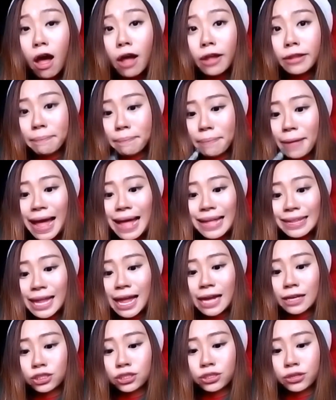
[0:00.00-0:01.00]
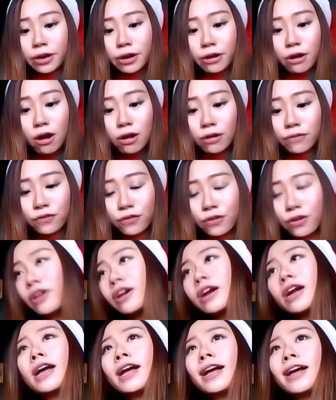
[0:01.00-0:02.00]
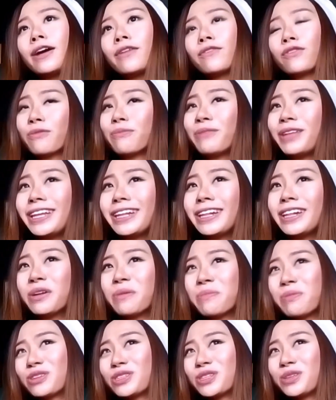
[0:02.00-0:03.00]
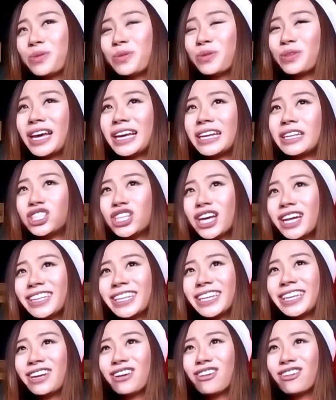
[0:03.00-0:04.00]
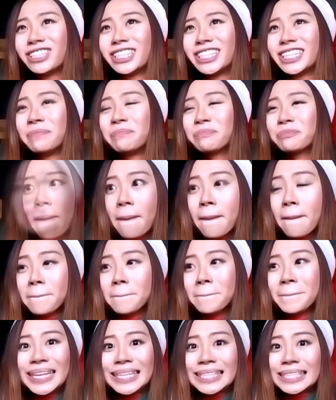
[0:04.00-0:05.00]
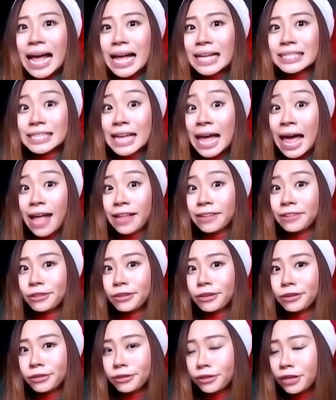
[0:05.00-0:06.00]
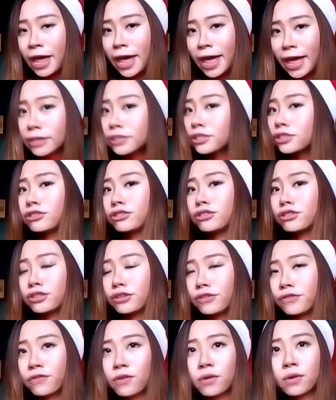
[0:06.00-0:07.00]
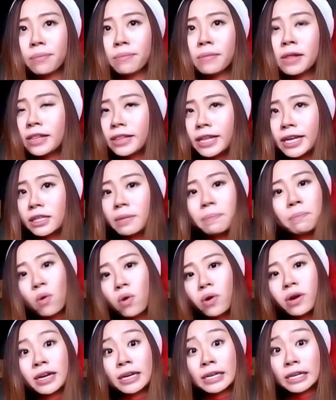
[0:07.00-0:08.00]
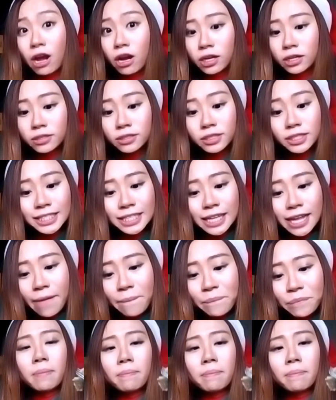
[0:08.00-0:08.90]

not bad texture at all for me, a person who likes jelly or the meat tendon texture from like the pork knuckles.